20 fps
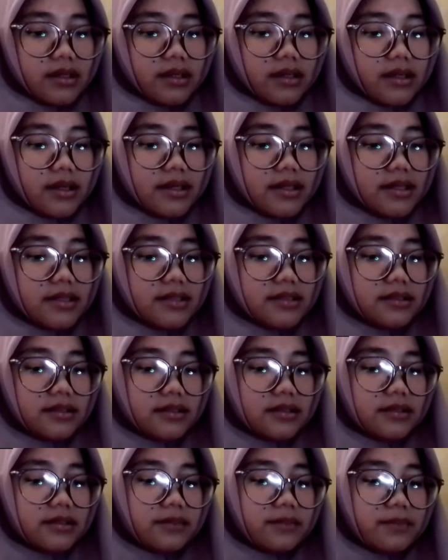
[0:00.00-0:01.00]

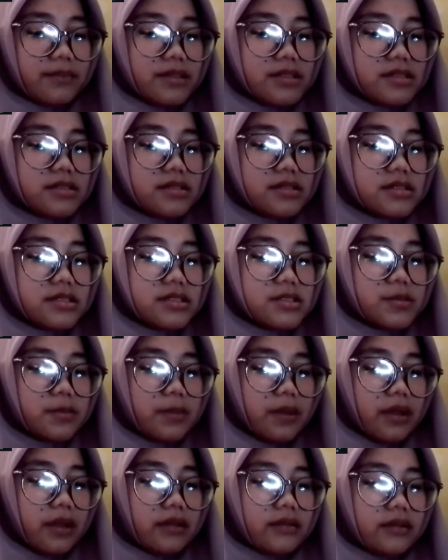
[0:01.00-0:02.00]
Canadian
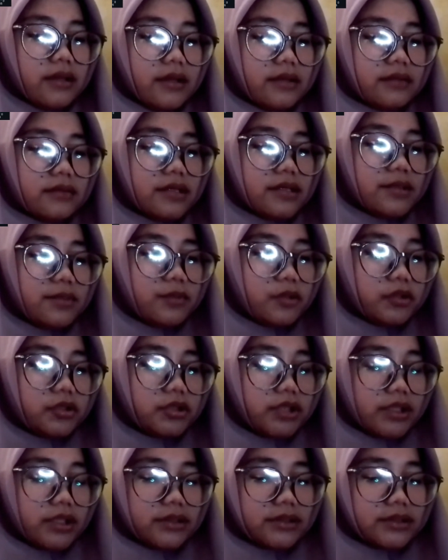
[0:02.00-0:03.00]
businessman and crypto
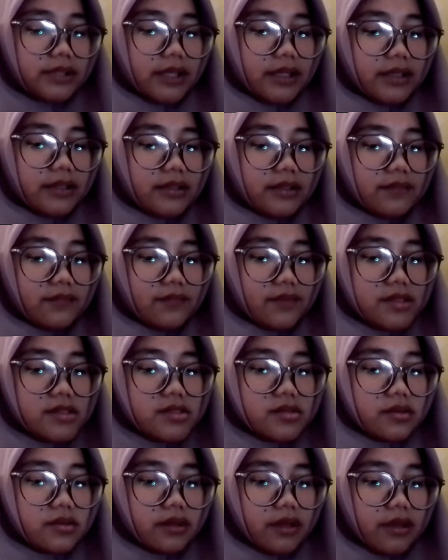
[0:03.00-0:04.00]
shark tank
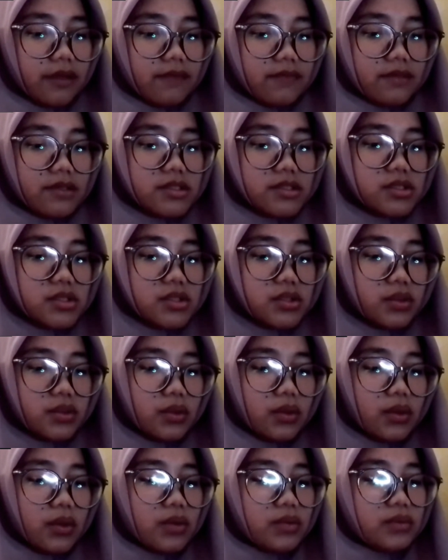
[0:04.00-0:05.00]
investor Kevin
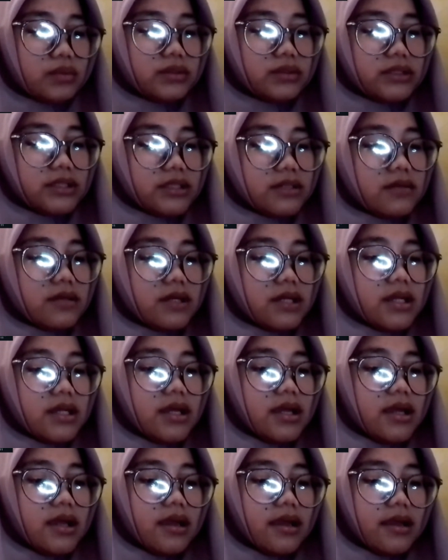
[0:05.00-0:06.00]
O'Leary
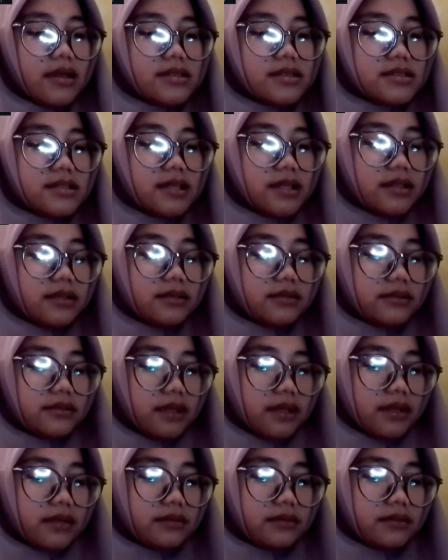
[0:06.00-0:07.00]
has said
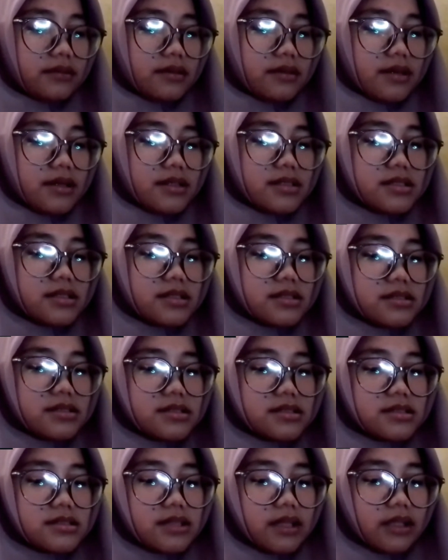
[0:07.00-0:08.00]
that the recent
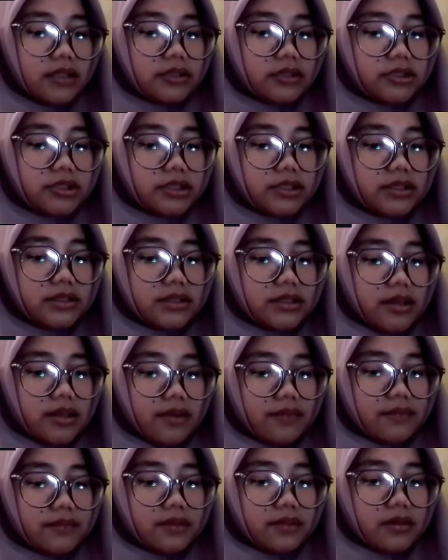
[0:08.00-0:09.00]
sanction
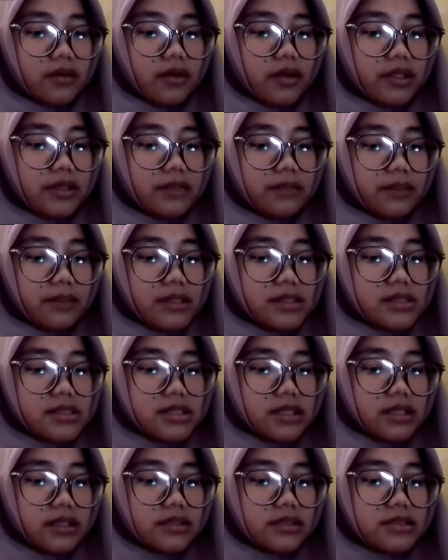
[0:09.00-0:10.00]
of the
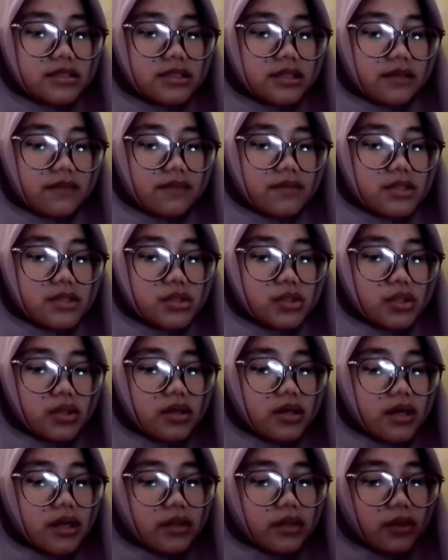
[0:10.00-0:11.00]
coin-mixing service
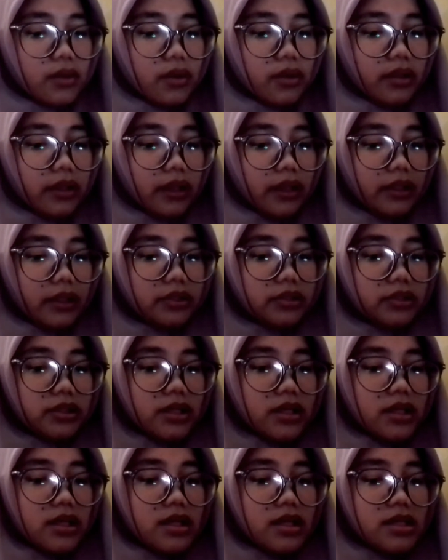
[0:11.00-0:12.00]
Tornado Cash
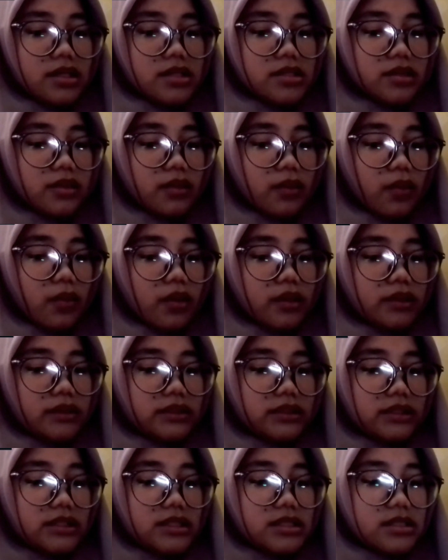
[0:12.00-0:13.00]
is a
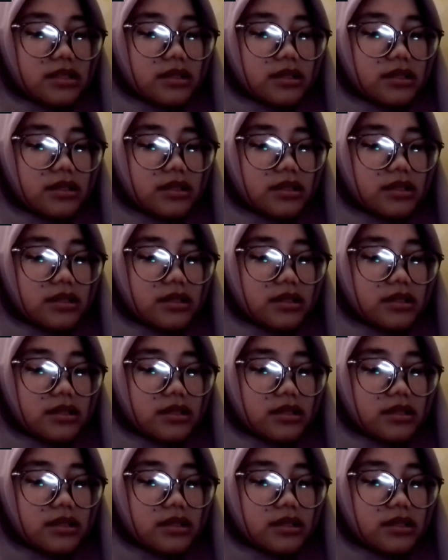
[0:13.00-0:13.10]
worthy